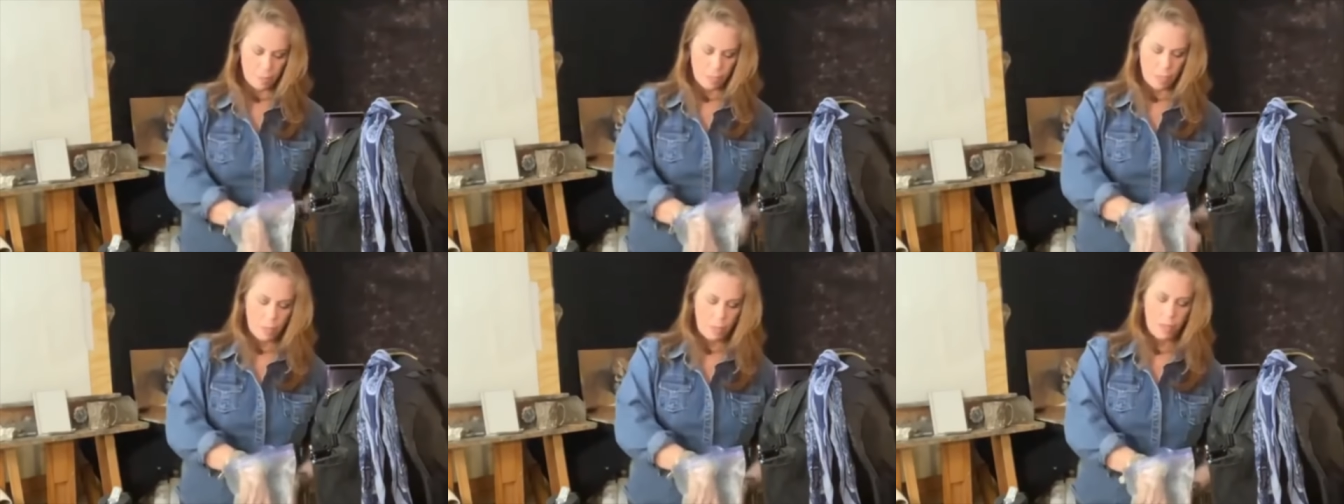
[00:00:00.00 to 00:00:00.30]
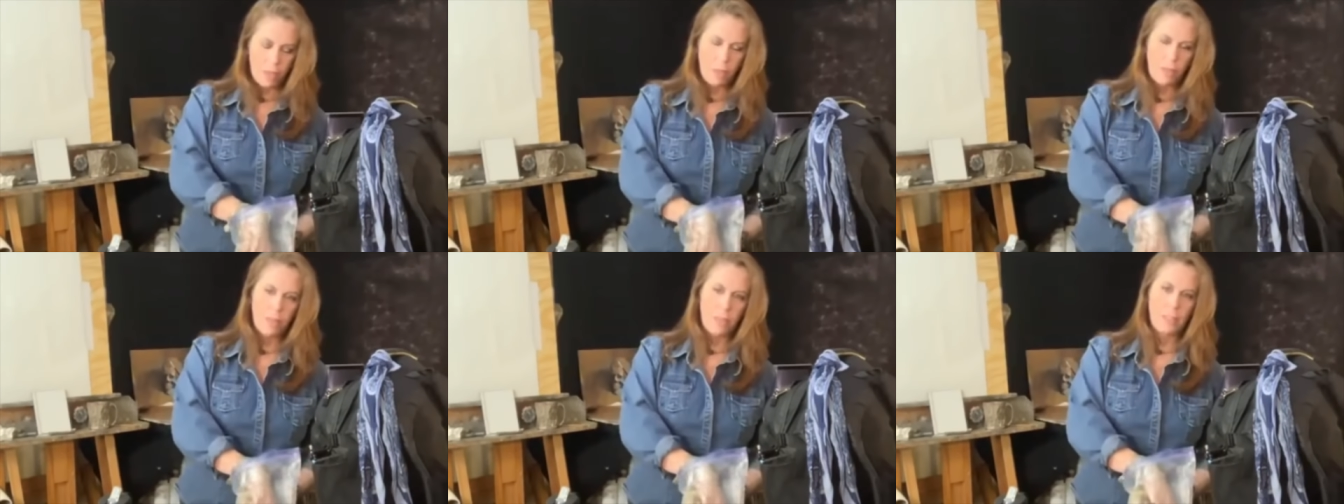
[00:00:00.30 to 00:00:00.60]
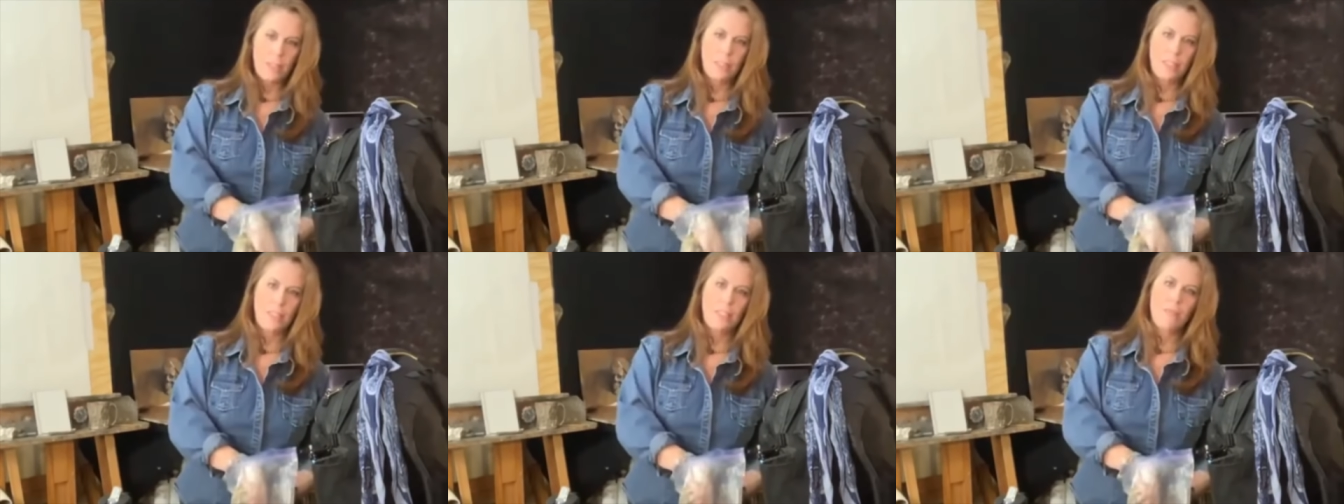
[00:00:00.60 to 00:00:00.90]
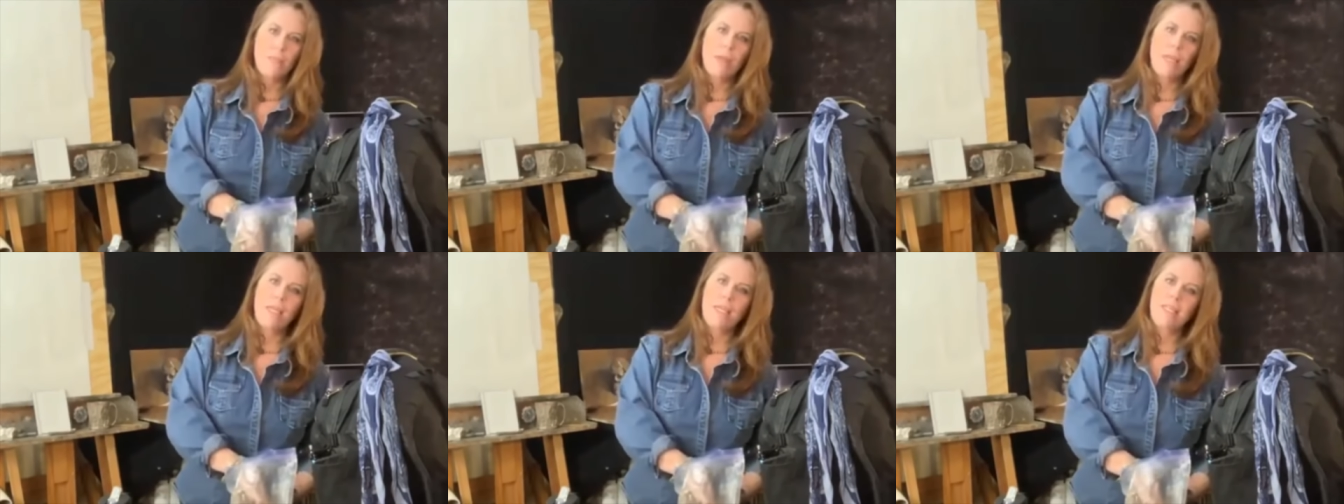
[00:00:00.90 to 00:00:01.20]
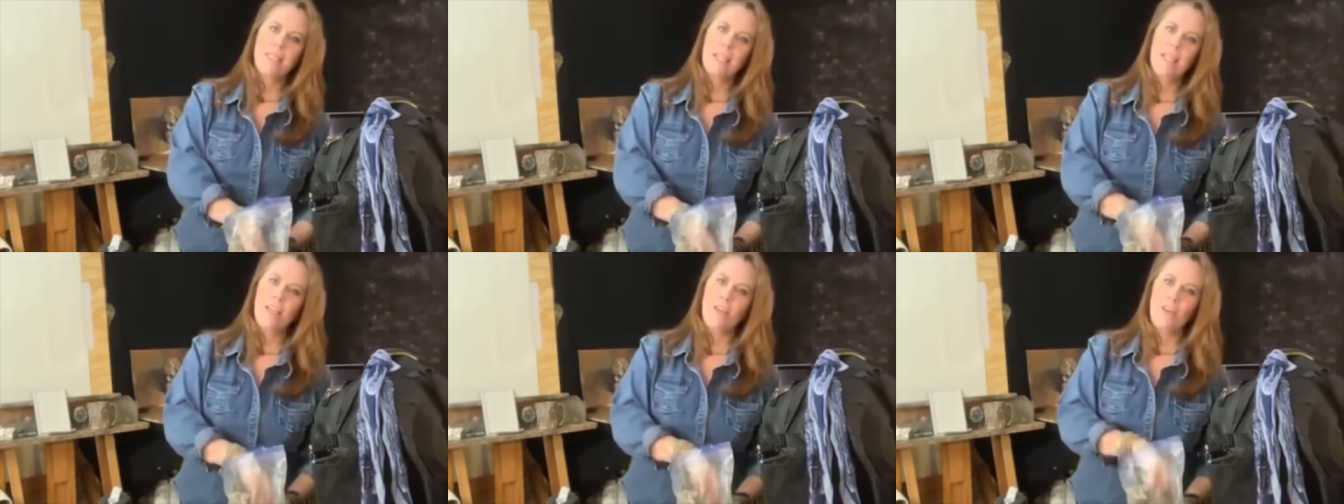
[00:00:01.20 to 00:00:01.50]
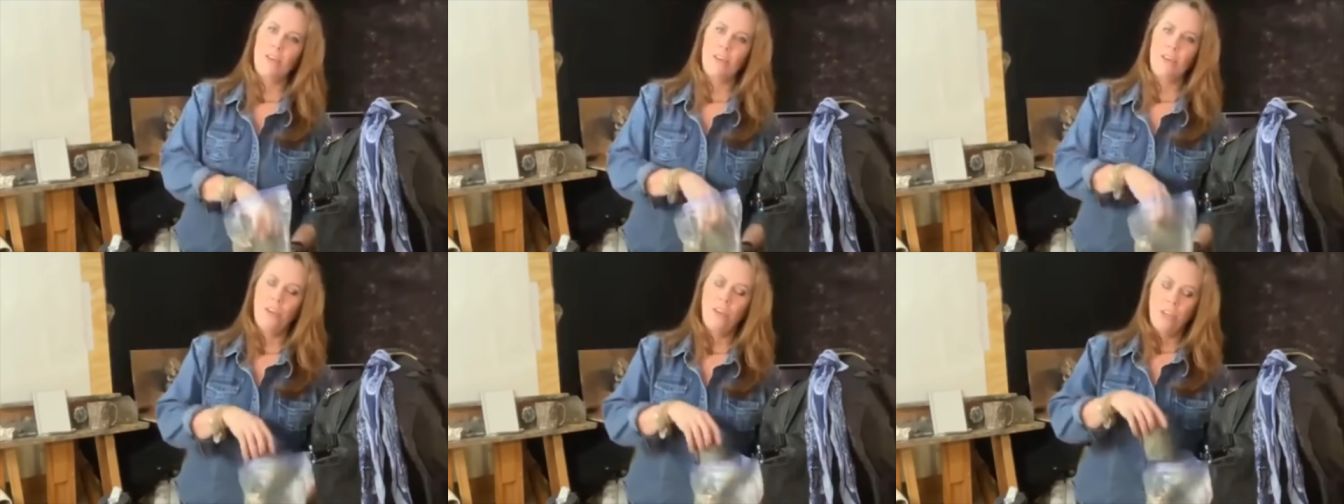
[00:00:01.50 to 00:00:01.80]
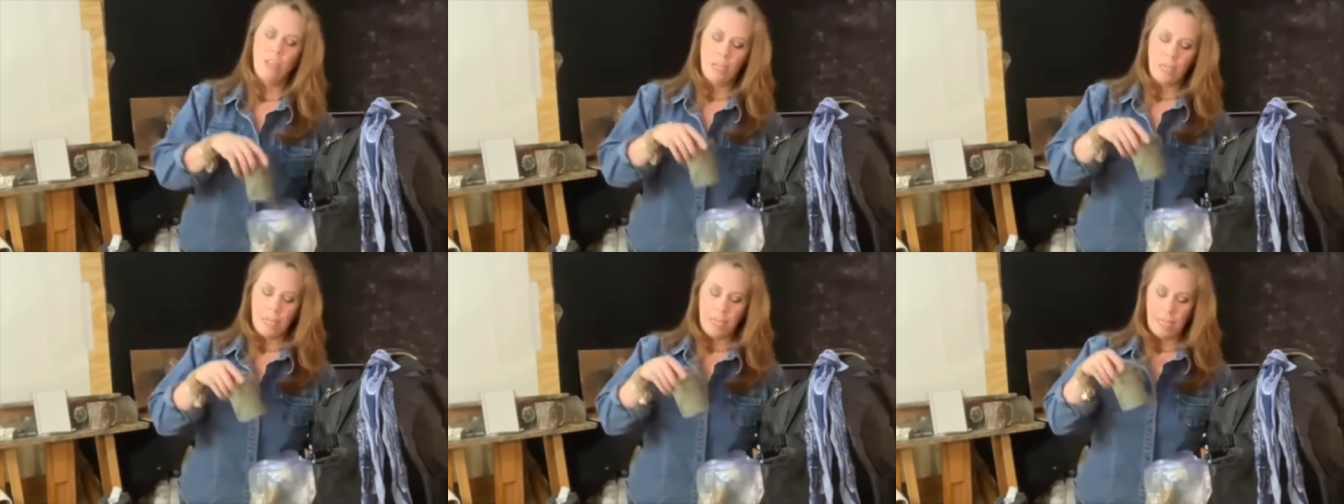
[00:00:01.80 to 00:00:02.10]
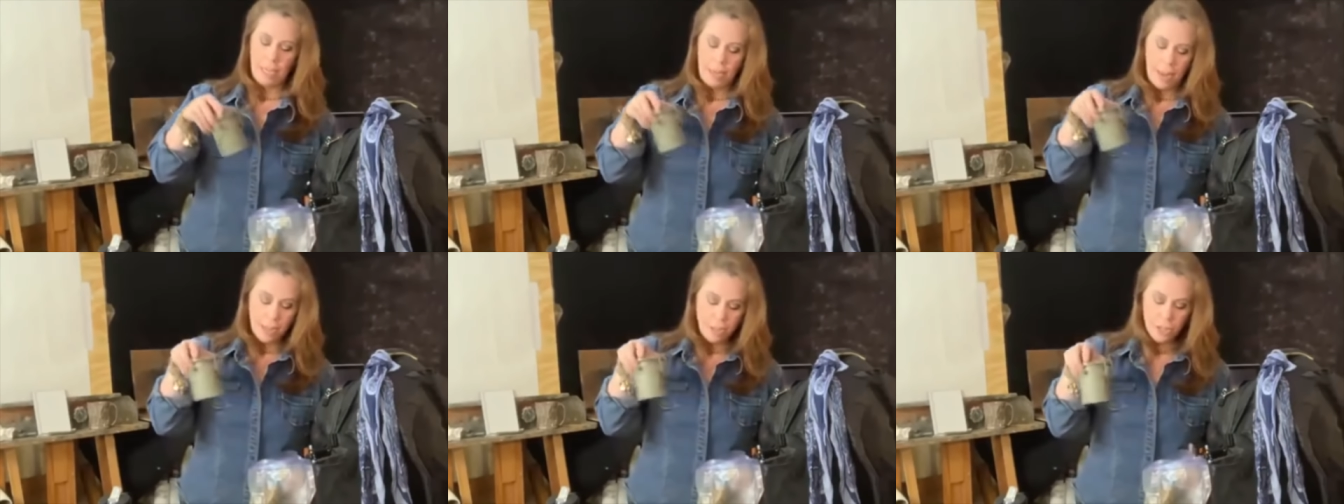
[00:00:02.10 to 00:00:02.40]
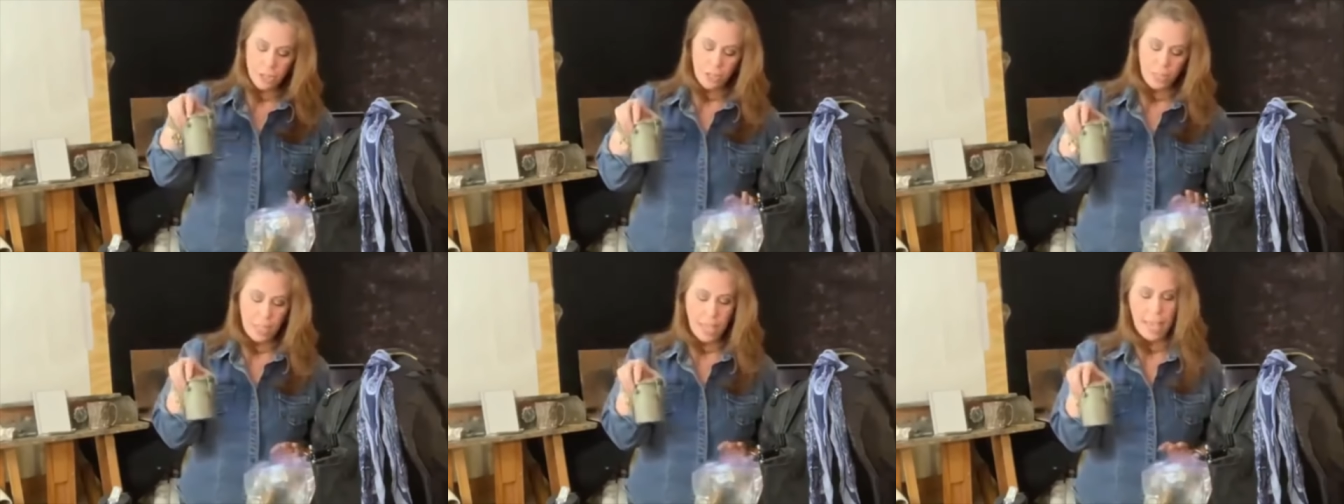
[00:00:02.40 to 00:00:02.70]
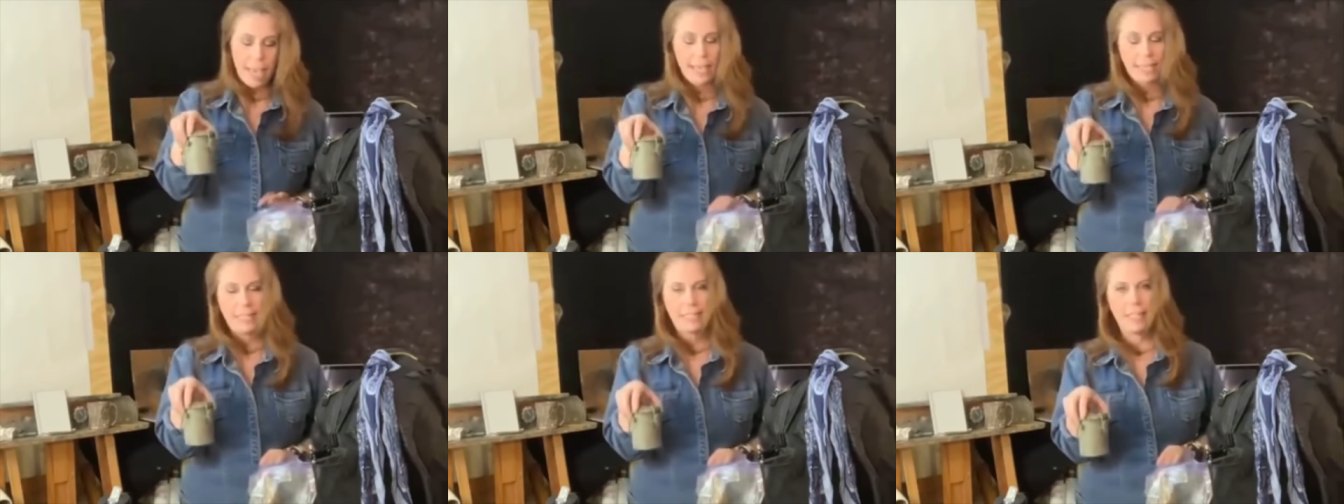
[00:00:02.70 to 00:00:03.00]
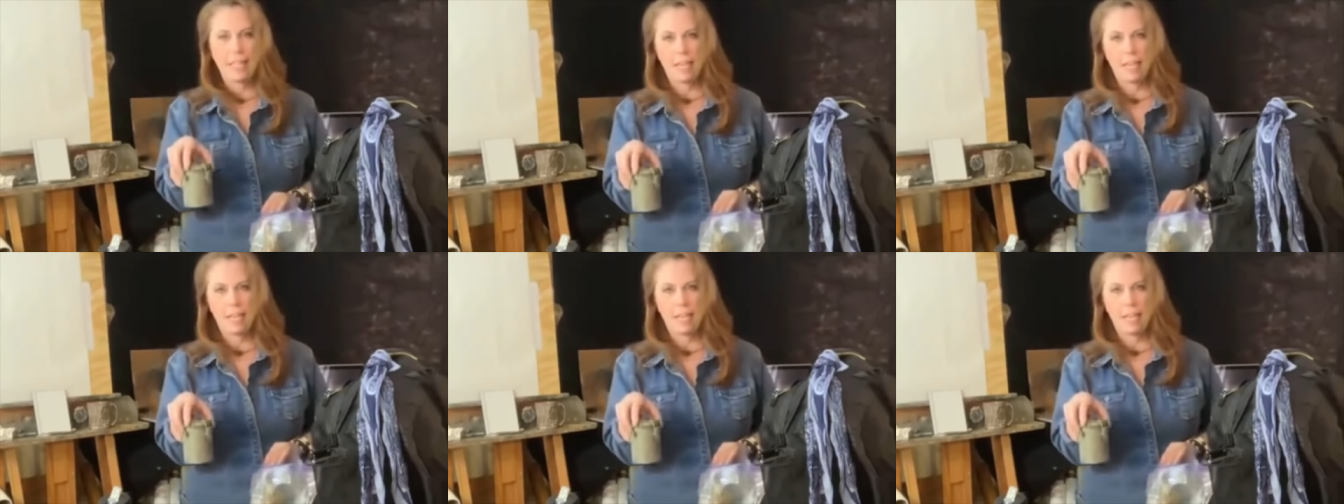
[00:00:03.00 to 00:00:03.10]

And then this is my container. It actually has